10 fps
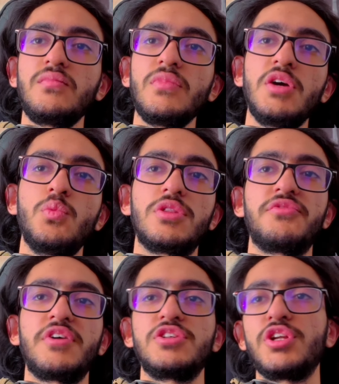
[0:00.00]
with the
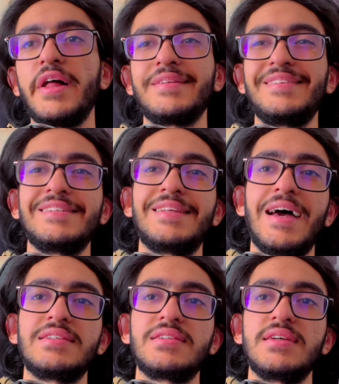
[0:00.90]
functionality it
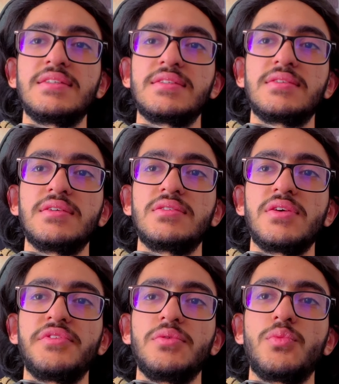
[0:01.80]
has, it's
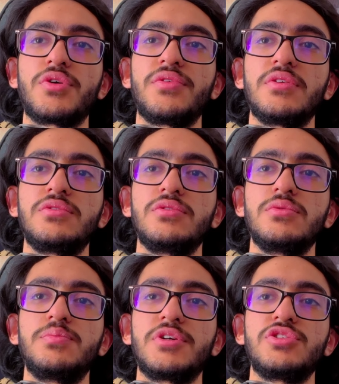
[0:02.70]
definitely worth it to
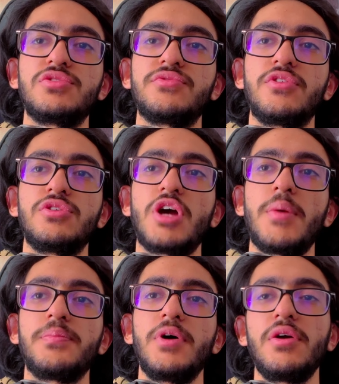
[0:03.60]
purchase Photoshop.
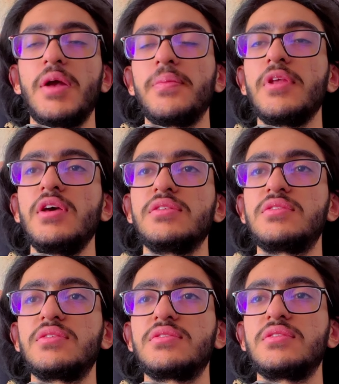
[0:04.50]
But okay, this
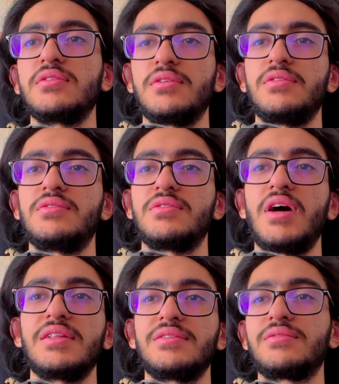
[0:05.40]
is
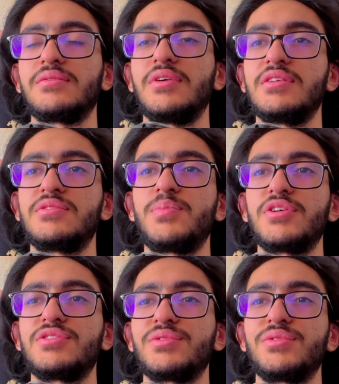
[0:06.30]
not
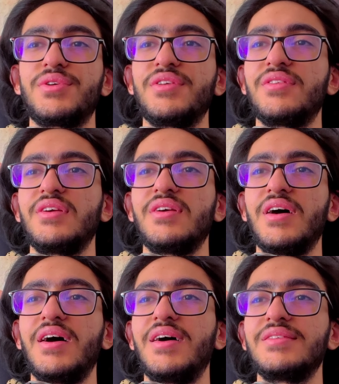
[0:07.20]
sponsored or anything.
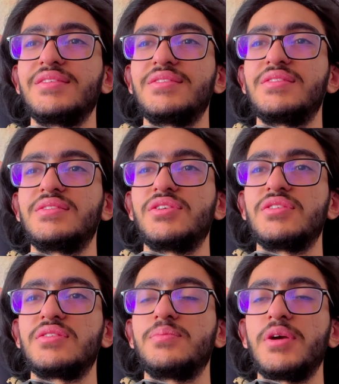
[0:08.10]
This is
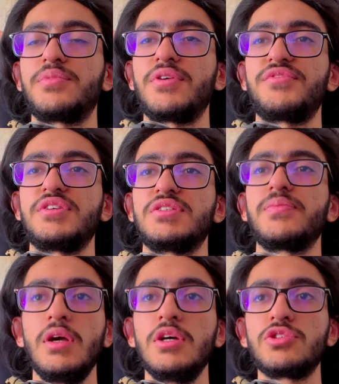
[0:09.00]
just my preference.
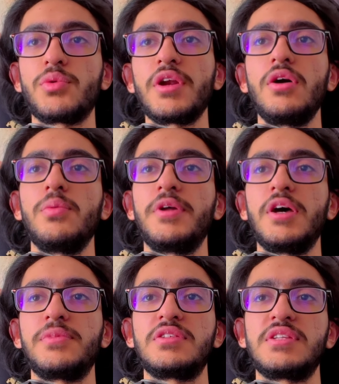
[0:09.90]
So we're gonna open up
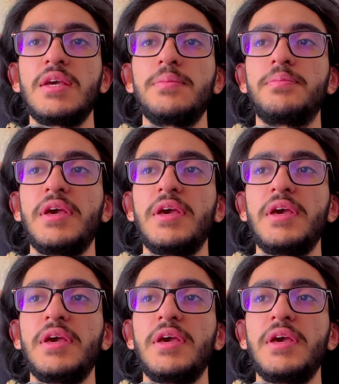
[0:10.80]
the same base